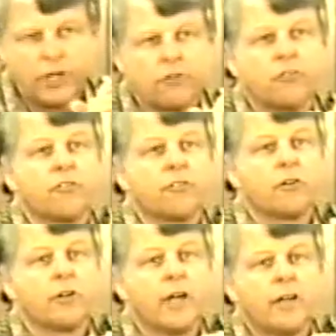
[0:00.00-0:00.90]
Genesis
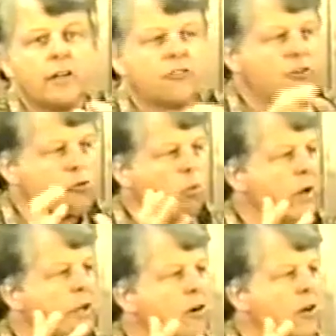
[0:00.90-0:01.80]
38 is a
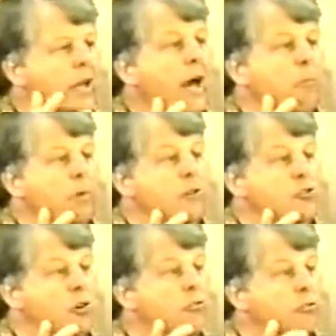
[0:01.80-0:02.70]
20-year gap in the
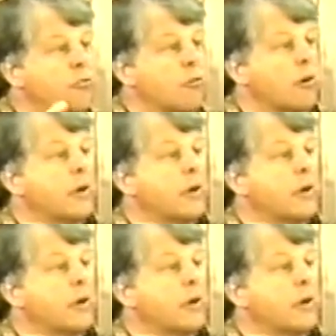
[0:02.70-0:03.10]
Joseph story.